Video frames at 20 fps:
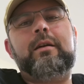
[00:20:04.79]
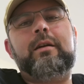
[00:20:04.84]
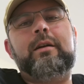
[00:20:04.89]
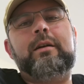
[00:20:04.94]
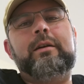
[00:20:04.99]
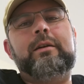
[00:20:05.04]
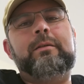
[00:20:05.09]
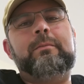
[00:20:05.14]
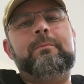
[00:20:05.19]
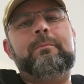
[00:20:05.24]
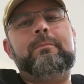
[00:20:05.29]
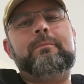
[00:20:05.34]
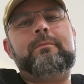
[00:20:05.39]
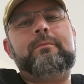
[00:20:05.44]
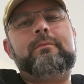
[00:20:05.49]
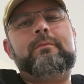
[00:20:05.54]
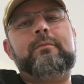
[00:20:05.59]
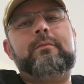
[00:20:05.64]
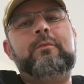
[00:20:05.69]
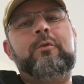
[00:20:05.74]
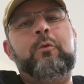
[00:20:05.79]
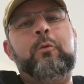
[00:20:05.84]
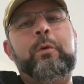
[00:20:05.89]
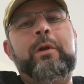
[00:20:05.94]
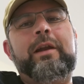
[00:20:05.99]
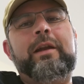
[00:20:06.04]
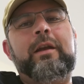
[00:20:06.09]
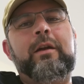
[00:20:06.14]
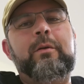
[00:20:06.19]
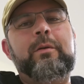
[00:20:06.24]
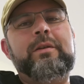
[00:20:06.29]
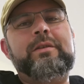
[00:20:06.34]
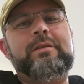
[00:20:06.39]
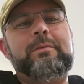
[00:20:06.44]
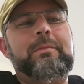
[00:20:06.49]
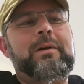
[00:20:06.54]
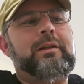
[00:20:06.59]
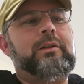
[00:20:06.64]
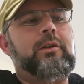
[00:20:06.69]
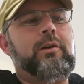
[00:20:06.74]
Um, when I go
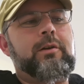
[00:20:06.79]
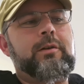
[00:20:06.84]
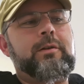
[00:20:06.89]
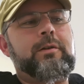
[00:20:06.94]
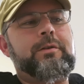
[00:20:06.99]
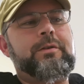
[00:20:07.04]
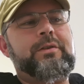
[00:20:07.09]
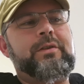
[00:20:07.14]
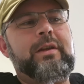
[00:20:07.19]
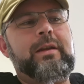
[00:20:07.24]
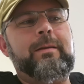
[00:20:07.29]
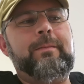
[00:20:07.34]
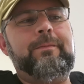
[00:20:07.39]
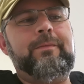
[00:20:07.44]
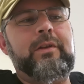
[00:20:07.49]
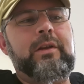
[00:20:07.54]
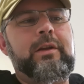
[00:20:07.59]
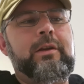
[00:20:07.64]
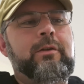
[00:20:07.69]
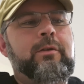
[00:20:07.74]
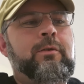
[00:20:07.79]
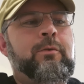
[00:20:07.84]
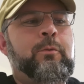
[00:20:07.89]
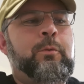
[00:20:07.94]
into my longer setup video,